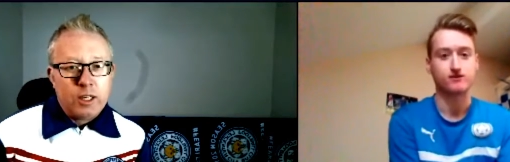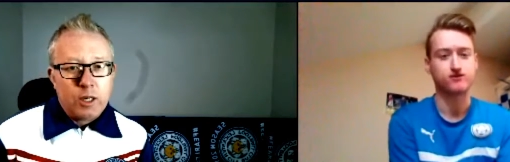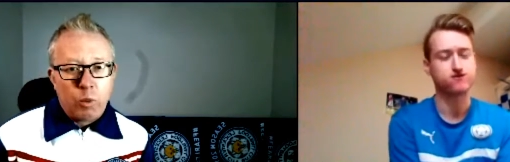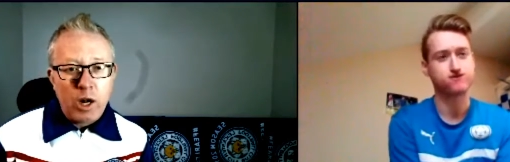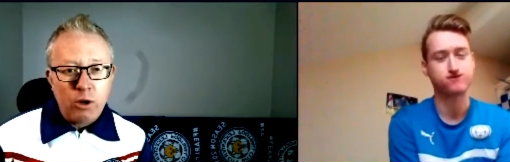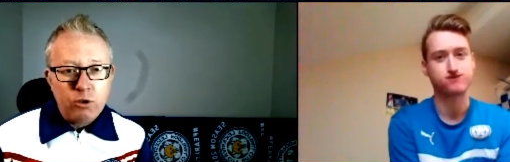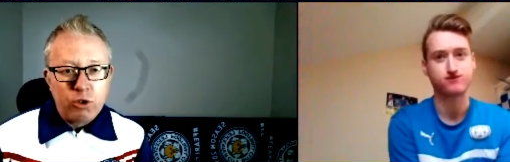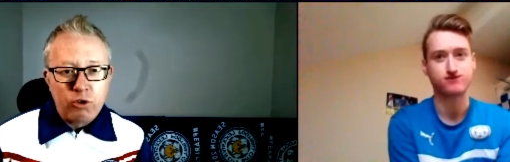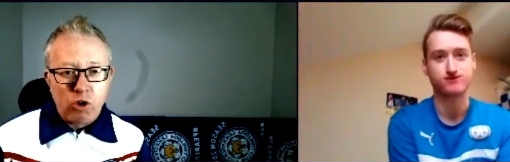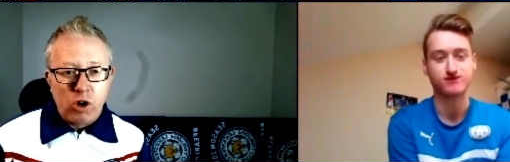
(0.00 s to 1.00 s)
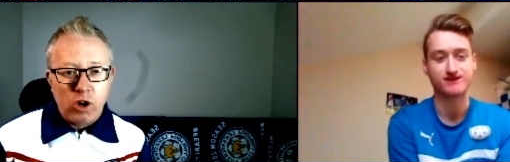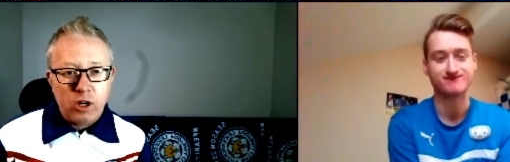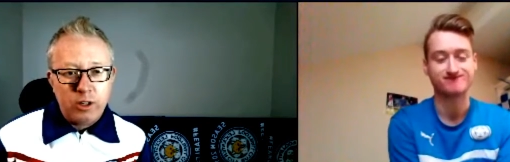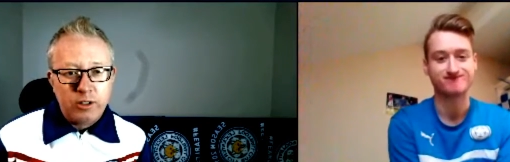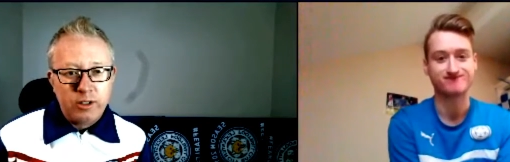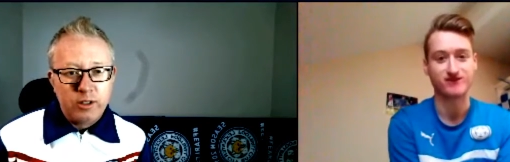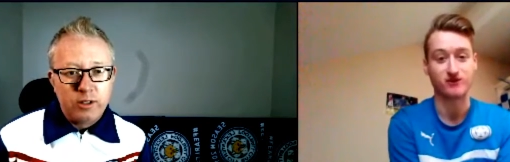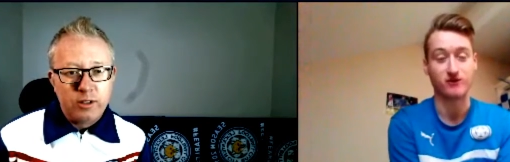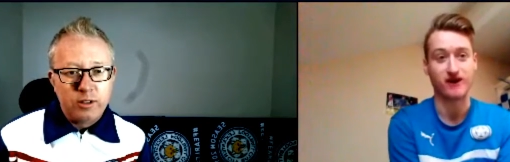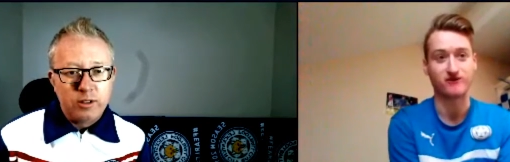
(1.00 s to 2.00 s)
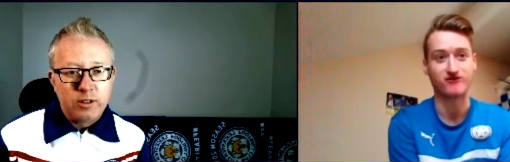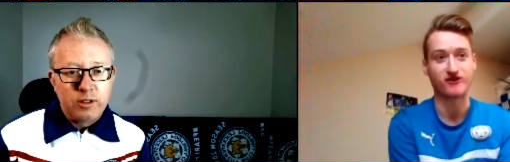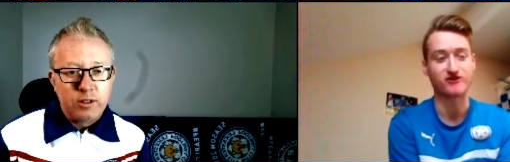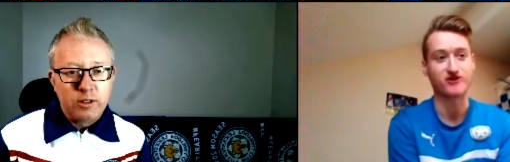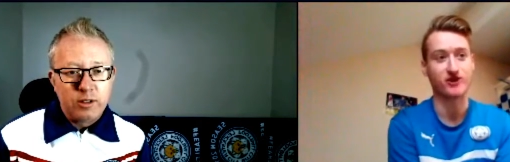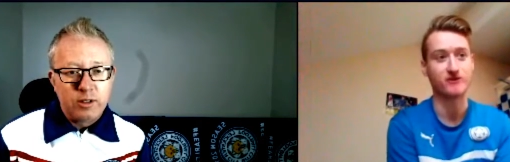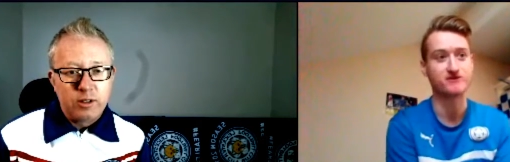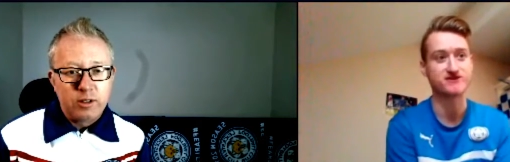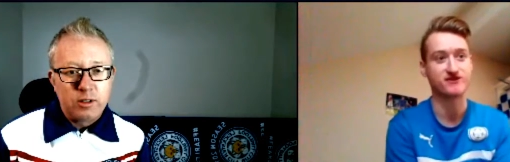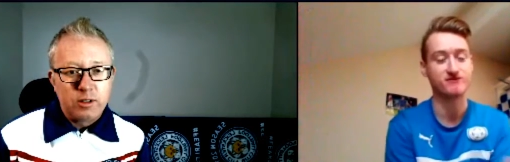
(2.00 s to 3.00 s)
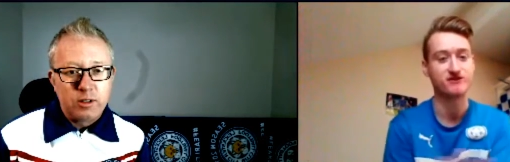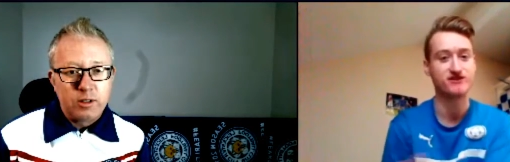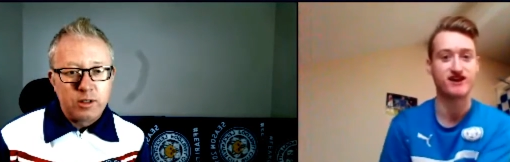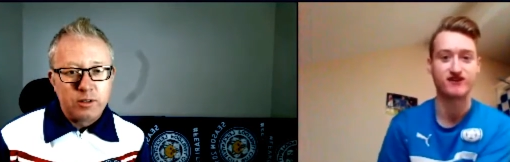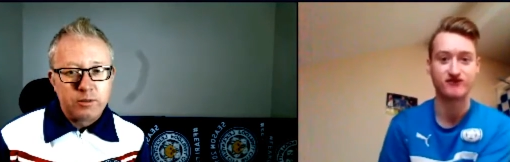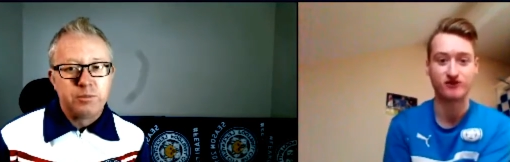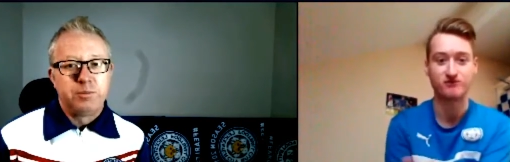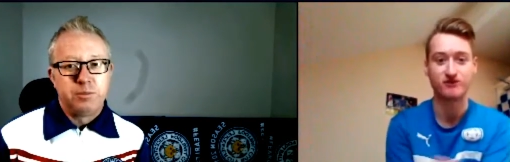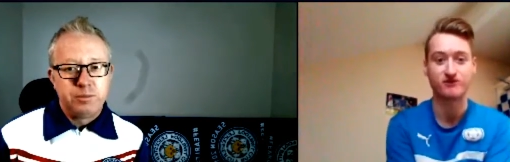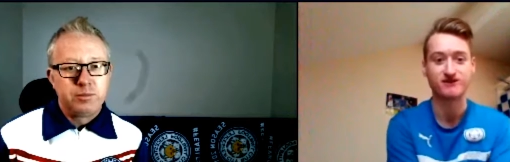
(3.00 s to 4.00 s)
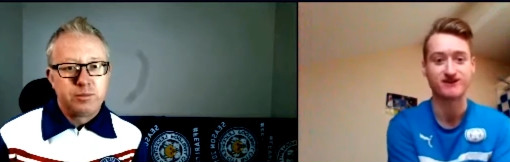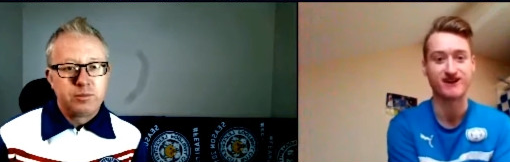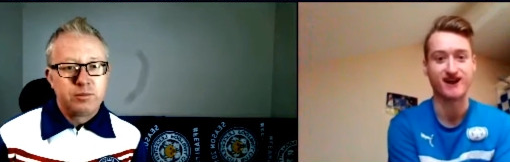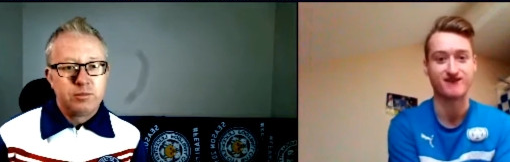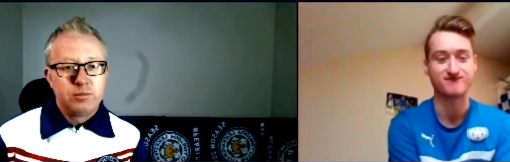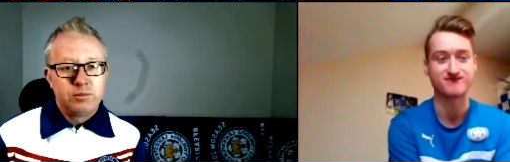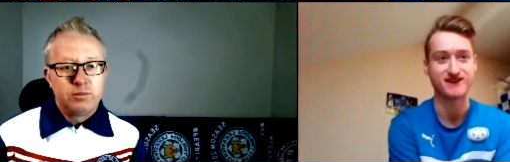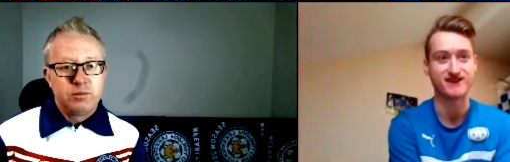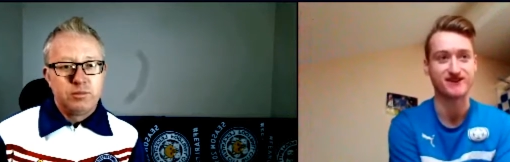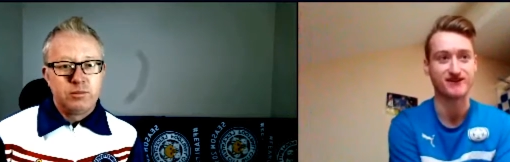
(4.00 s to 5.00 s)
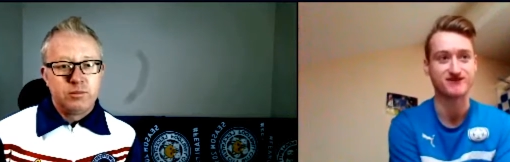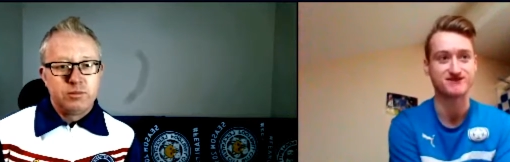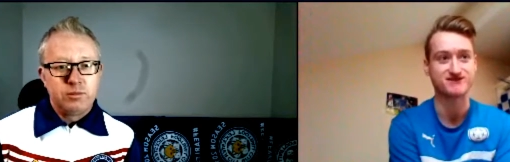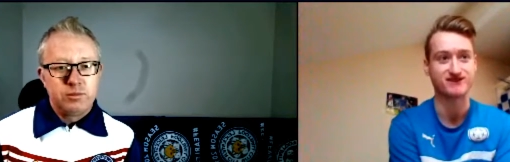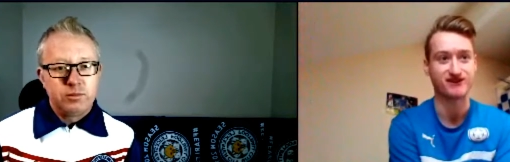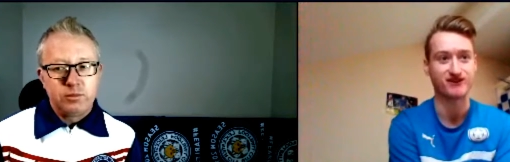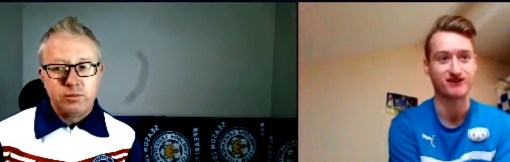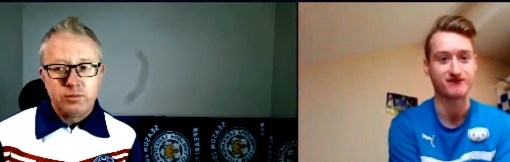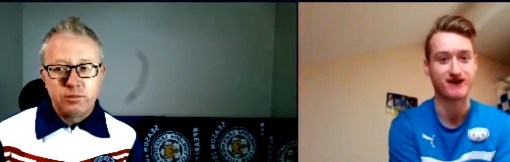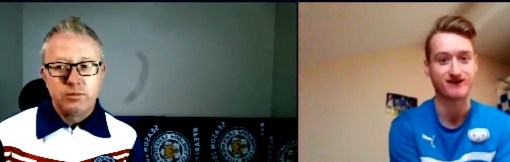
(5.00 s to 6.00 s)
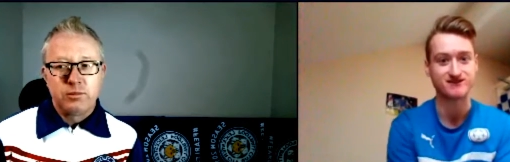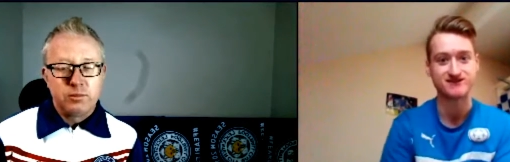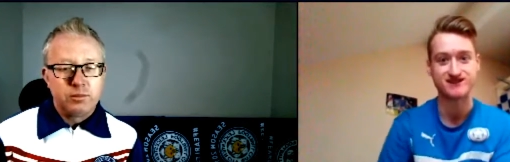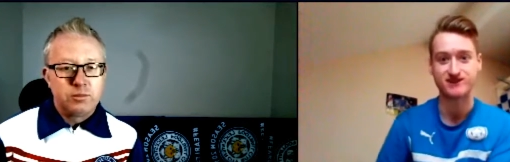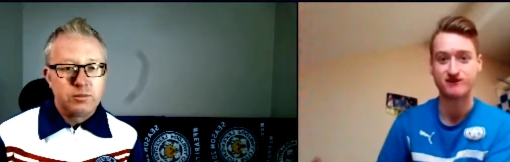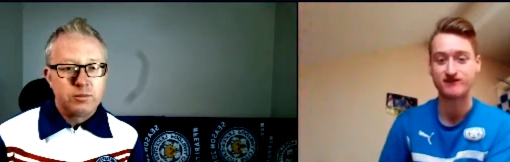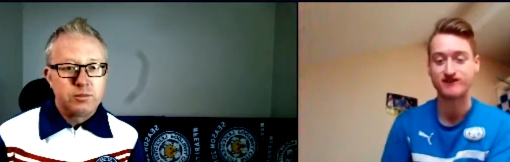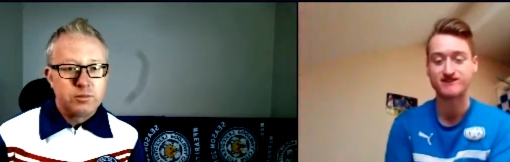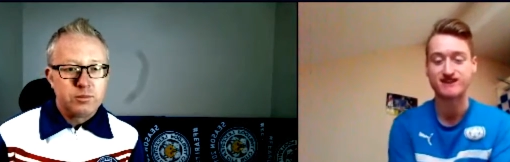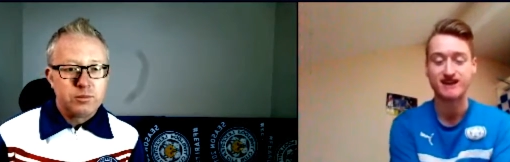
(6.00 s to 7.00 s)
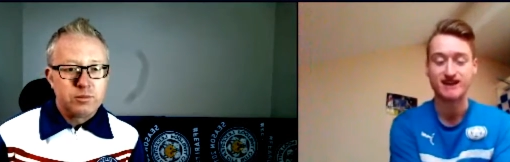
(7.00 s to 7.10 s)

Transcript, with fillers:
Speaker 1: Win, lose or draw?
Speaker 2: Well, Ronald Koeman was on the Monday Night Football, um, and he knows a lot about how to deal with us.